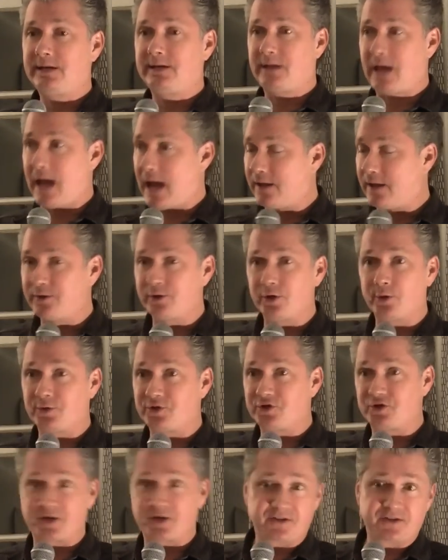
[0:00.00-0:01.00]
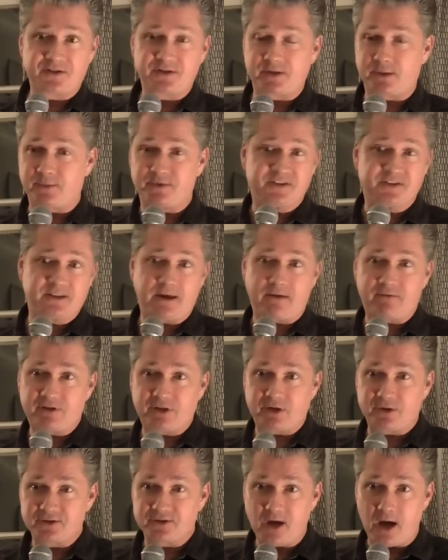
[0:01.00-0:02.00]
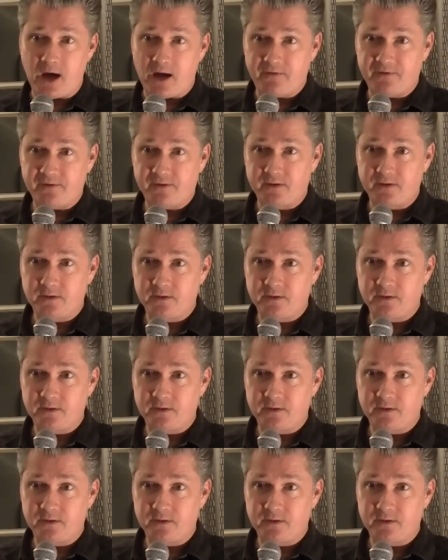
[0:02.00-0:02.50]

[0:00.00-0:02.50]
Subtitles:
The calendar was 7 years off.